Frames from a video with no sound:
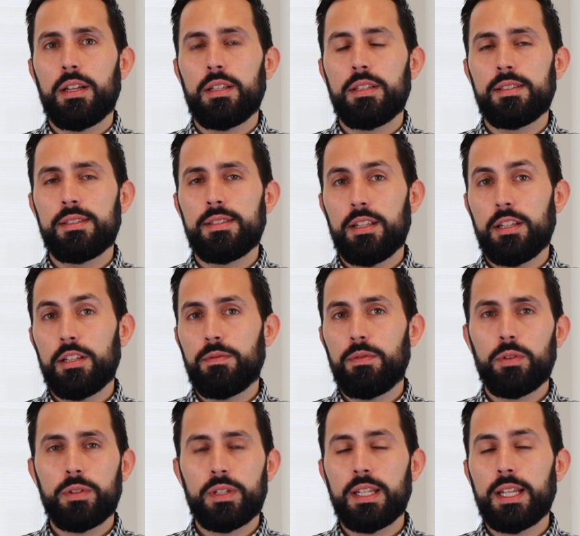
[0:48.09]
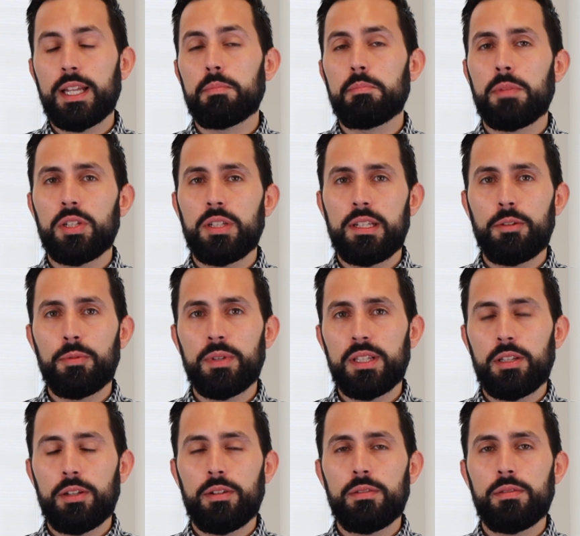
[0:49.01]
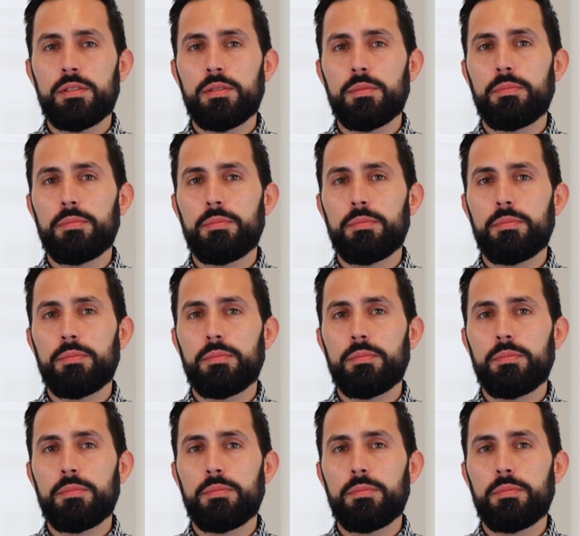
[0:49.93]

instead of looking at monthly returns,